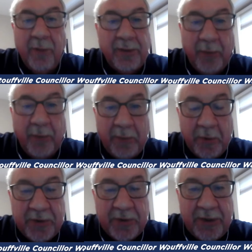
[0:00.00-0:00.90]
want the right
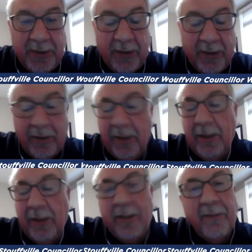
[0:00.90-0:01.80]
person in there,
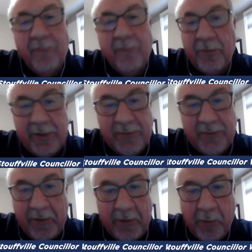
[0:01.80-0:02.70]
the vote is
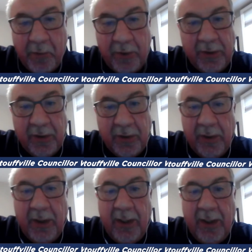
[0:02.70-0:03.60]
very important.
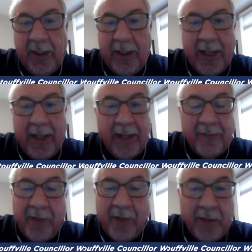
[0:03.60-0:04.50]
Out
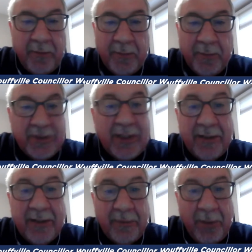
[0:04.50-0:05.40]
of
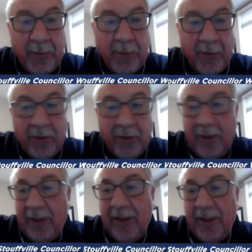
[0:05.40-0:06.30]
100% of the people,
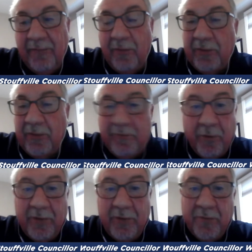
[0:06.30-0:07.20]
if only
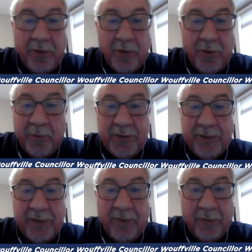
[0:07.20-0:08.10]

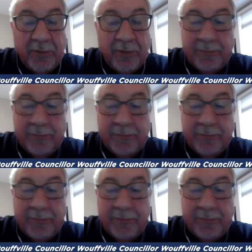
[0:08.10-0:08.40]
42% vote,